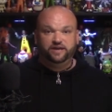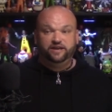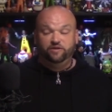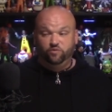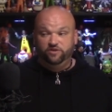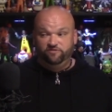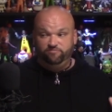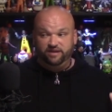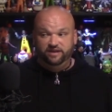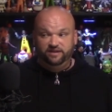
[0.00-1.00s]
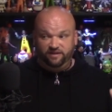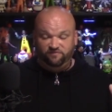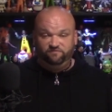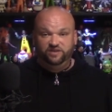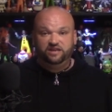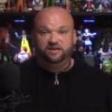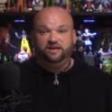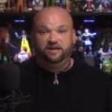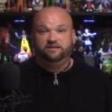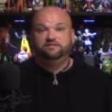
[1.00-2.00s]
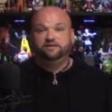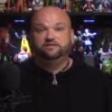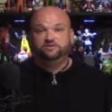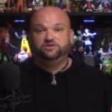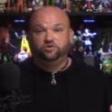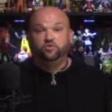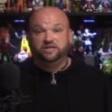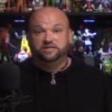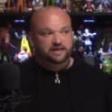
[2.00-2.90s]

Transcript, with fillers: and it would have been a fitting ending to it.